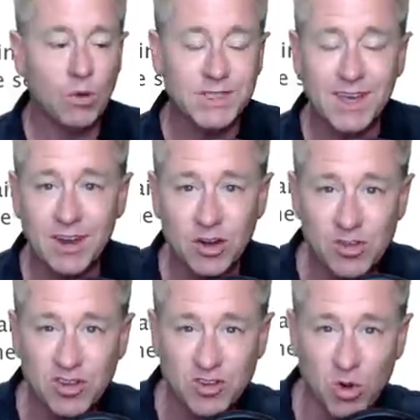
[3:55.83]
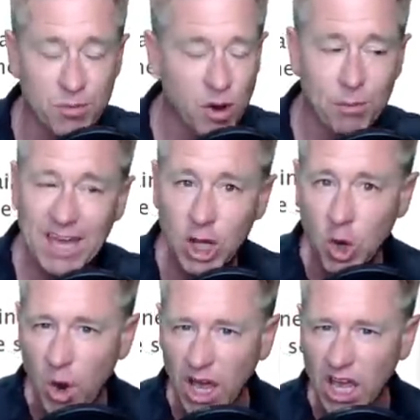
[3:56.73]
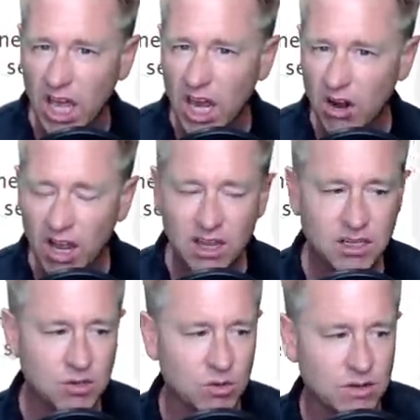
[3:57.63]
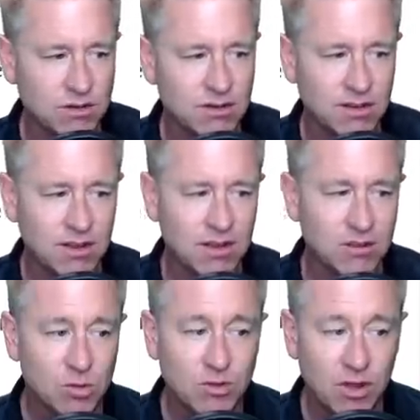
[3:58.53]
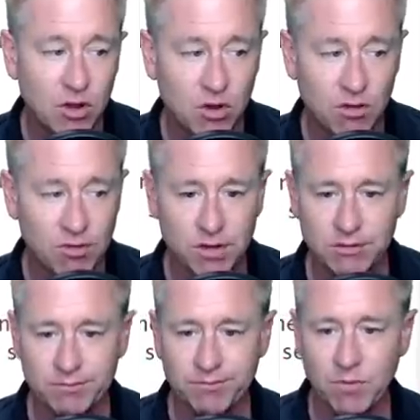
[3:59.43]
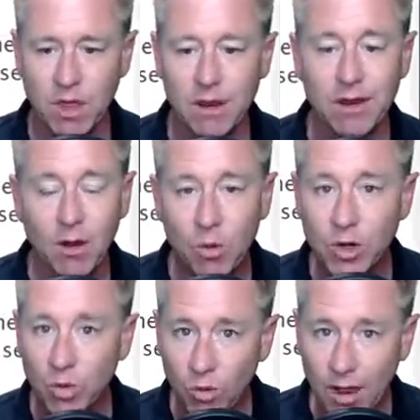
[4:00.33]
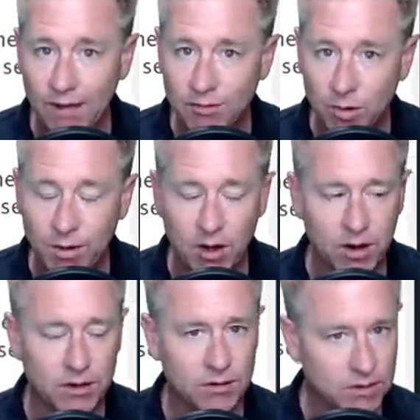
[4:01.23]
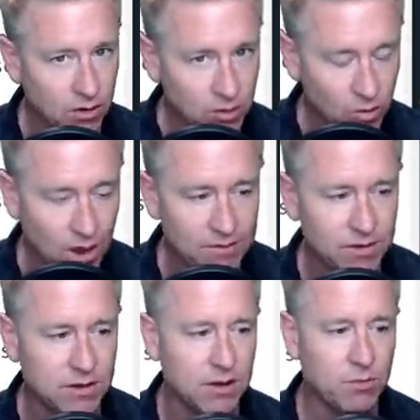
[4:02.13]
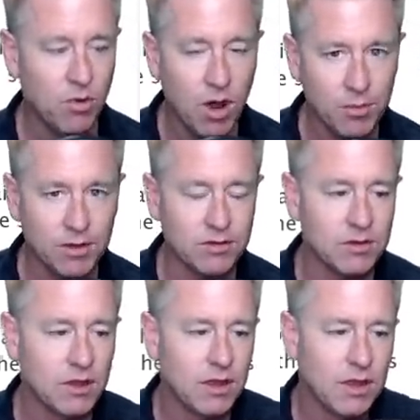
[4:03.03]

And I wasn't going to do this story, but I'll make it quick, right? So we, that's what we tell our girlfriend. No, your wife, you're married. You tell your wife it, promise.